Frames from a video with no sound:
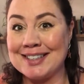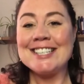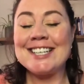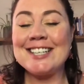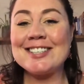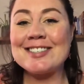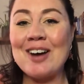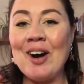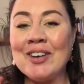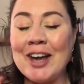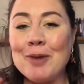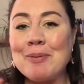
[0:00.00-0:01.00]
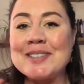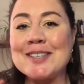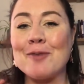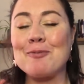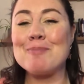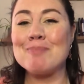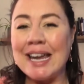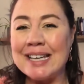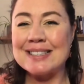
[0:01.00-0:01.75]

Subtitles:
She just can't help herself but make